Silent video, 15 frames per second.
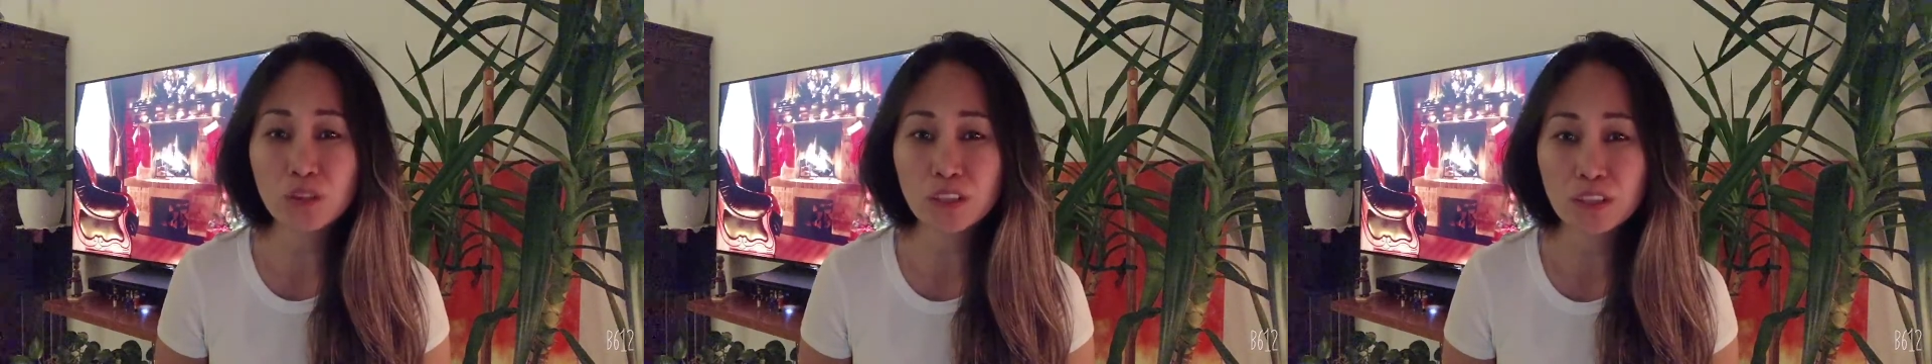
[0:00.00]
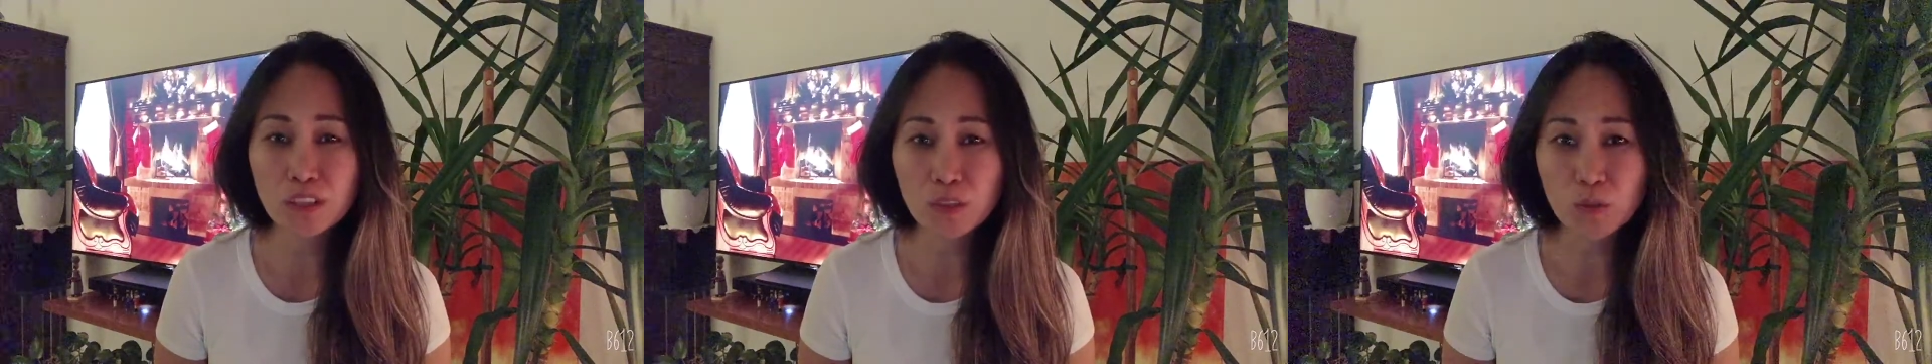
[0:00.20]

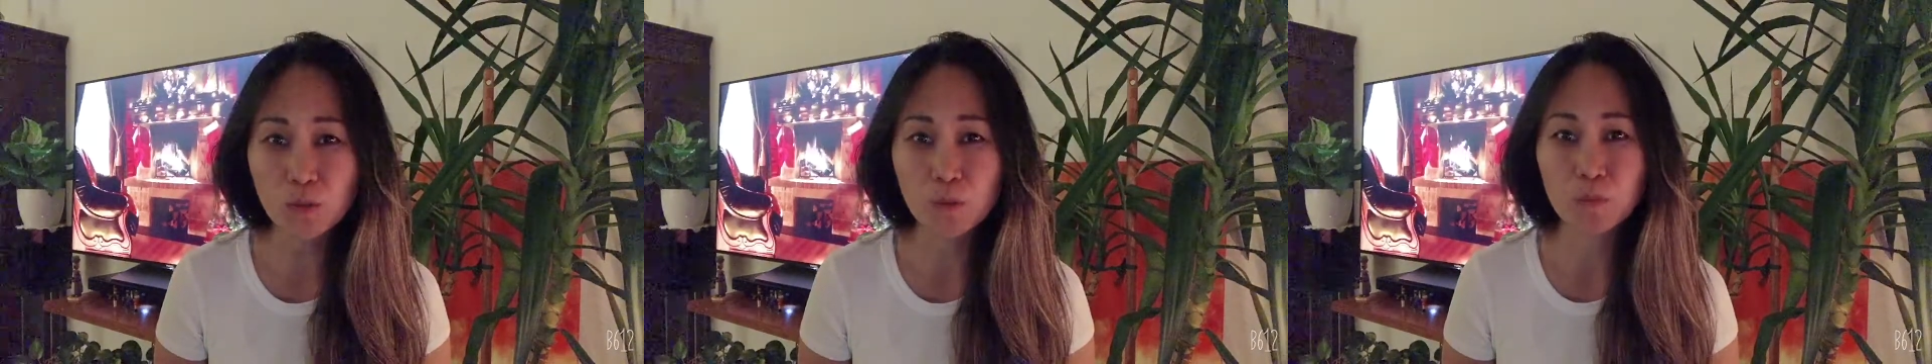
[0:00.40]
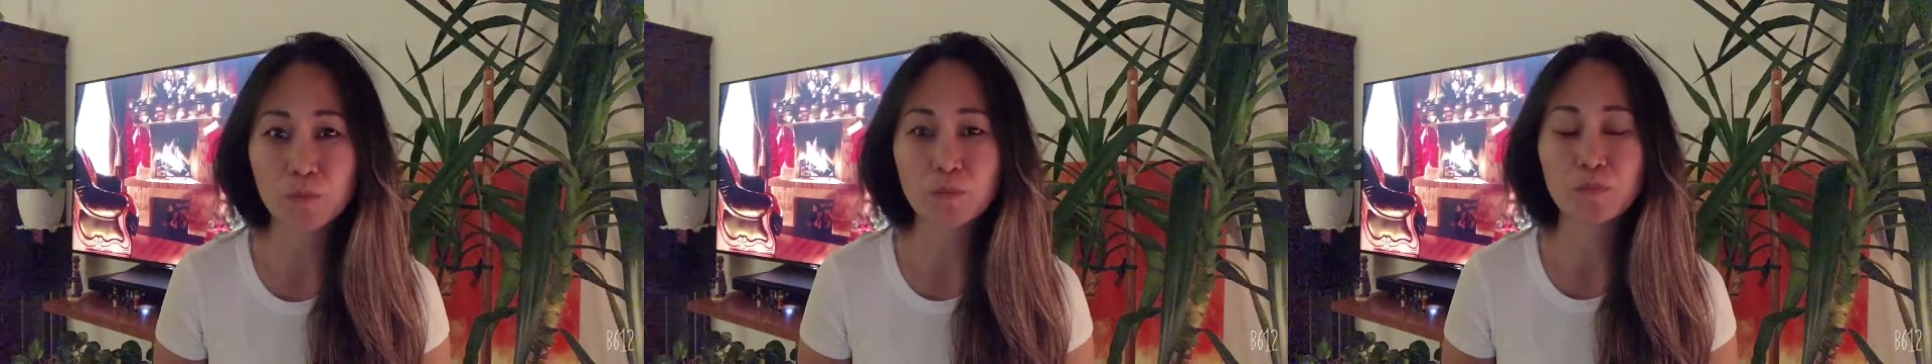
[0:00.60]
you
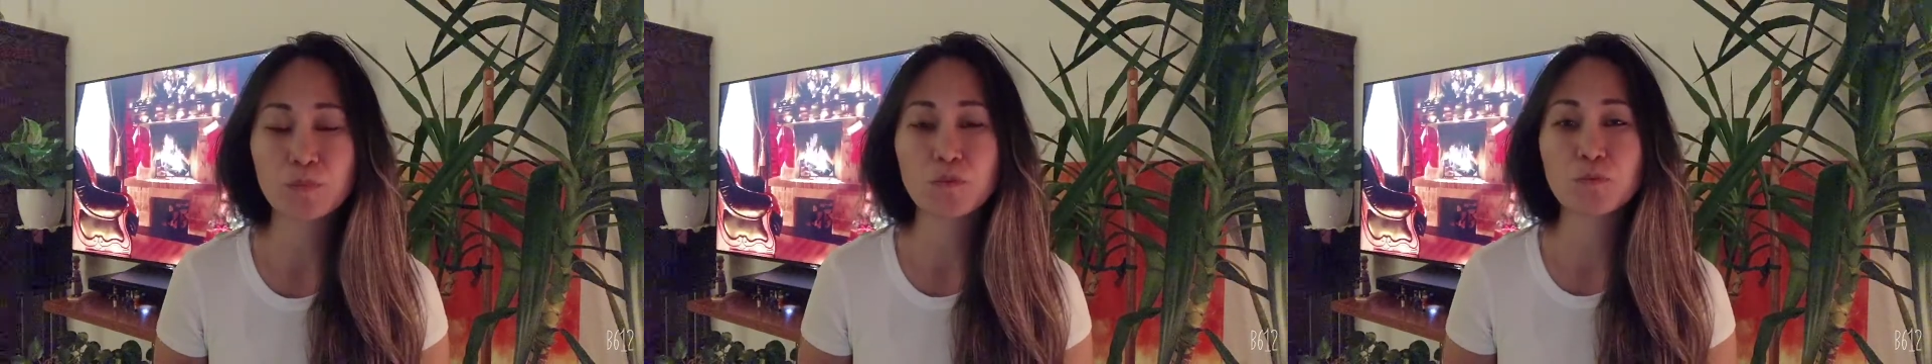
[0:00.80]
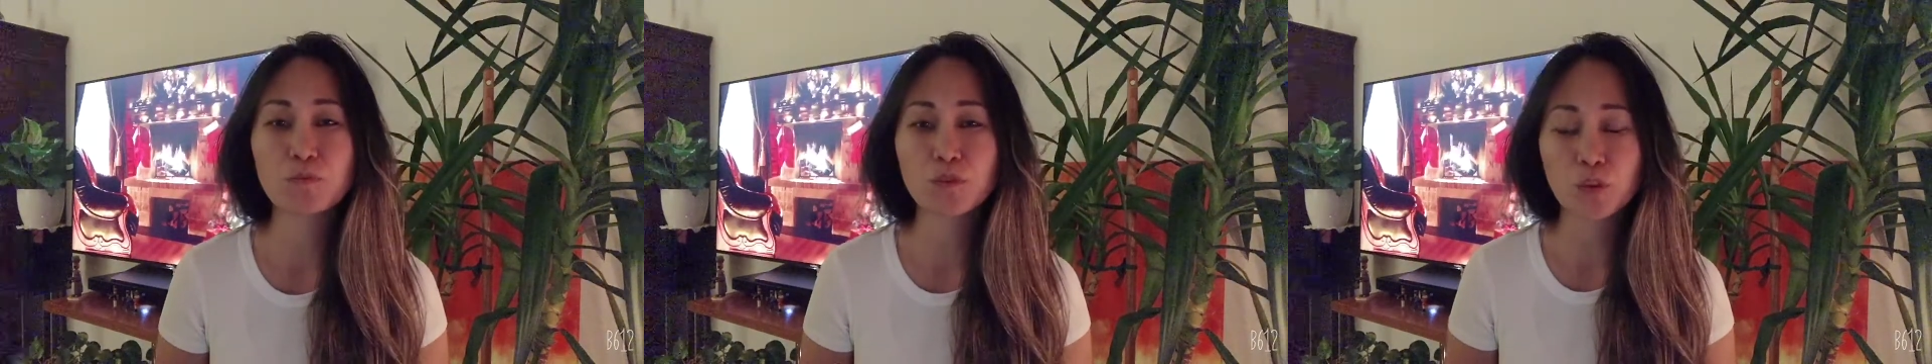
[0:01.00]

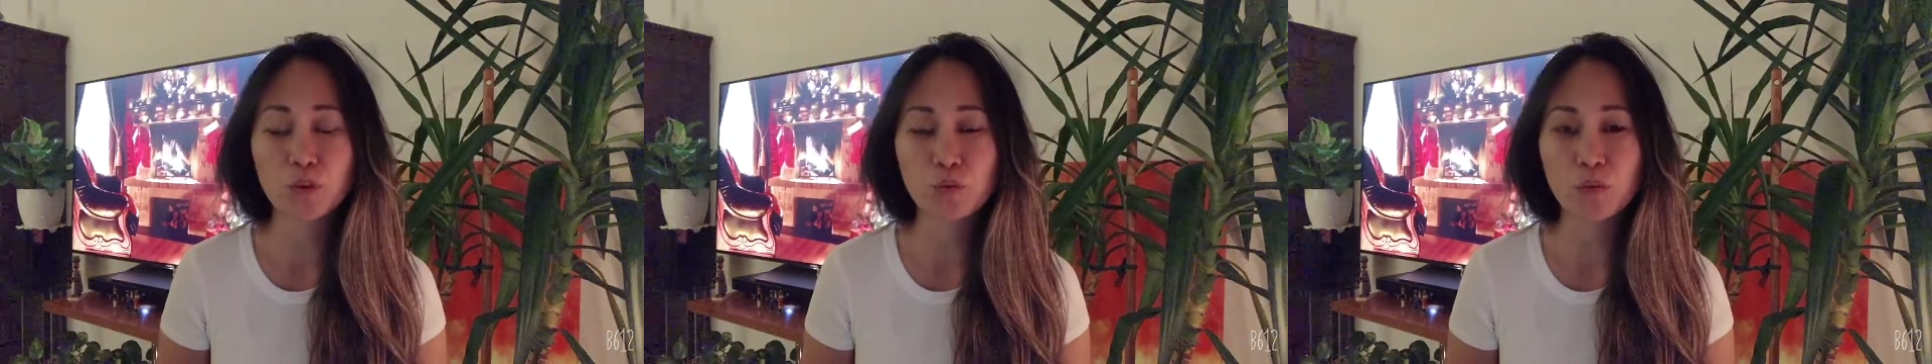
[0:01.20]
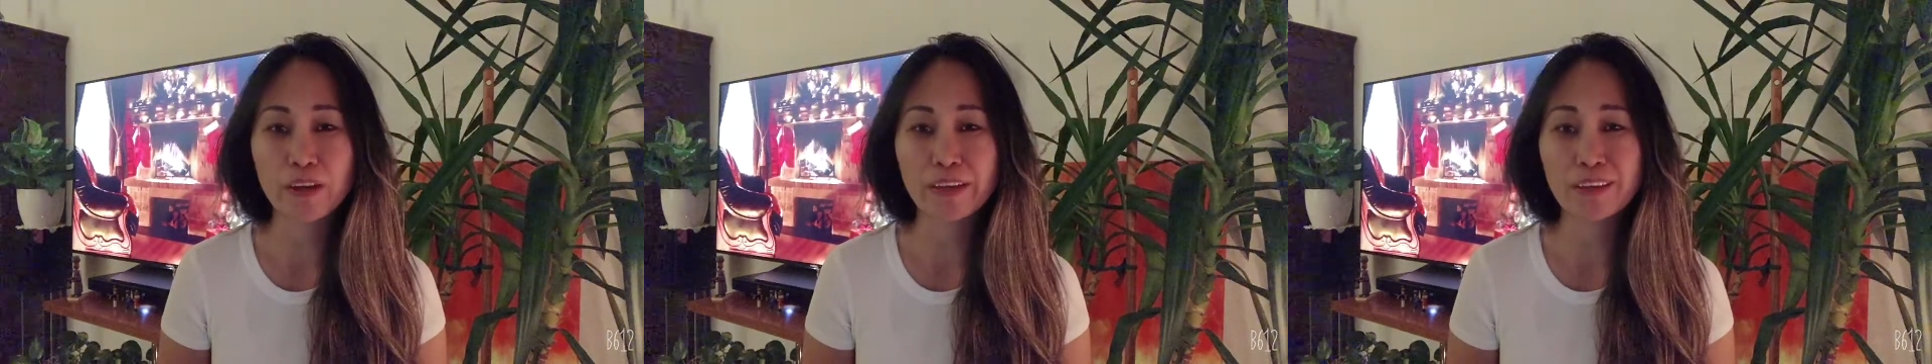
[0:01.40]
for
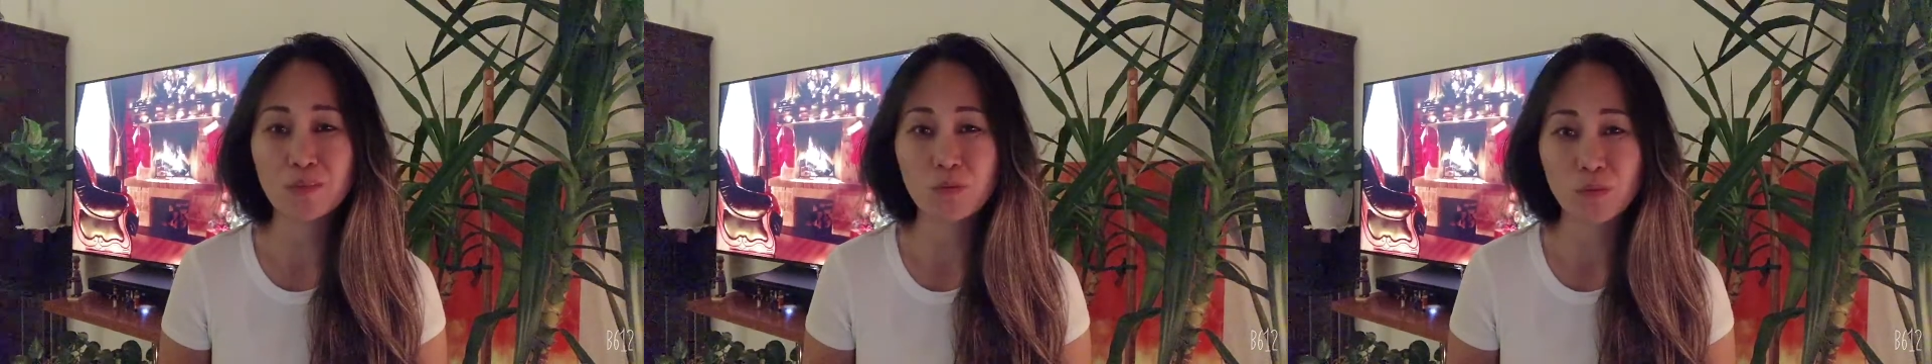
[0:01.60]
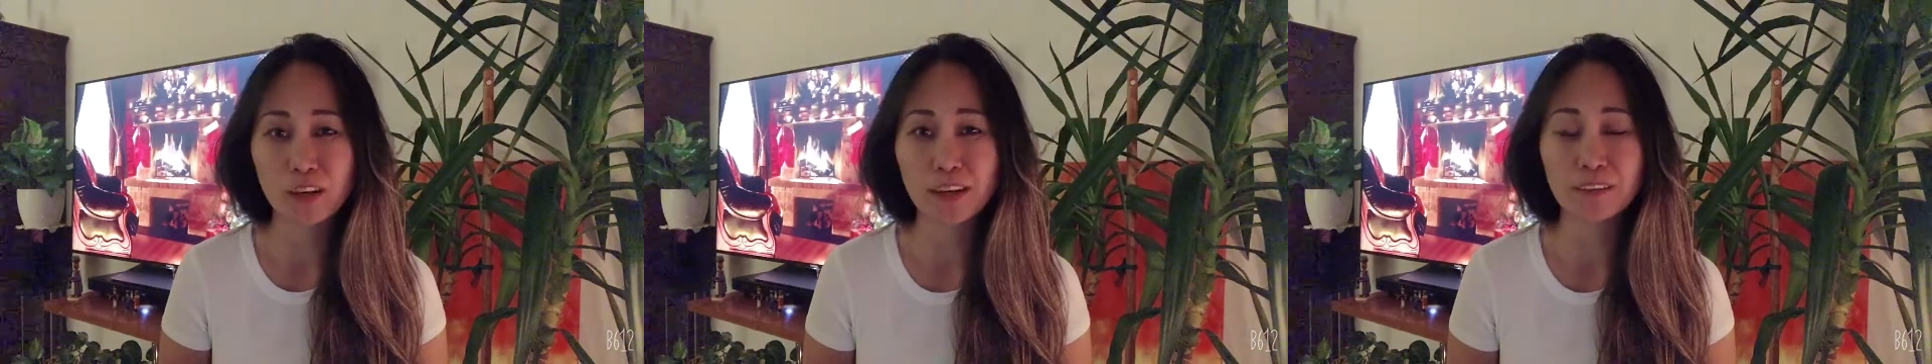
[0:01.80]
quite a
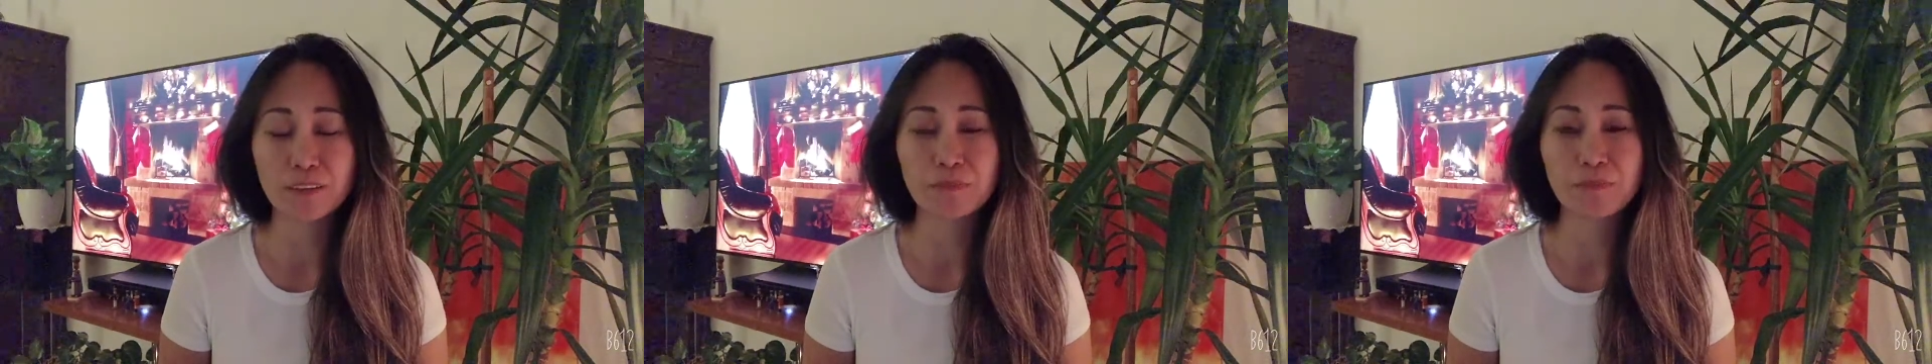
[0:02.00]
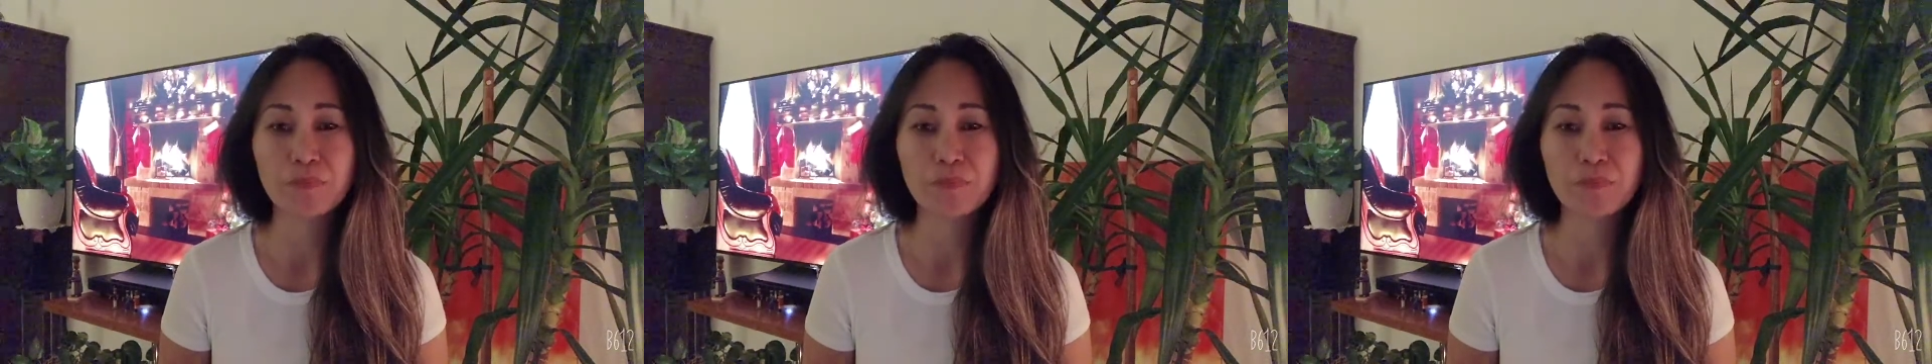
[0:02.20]
while.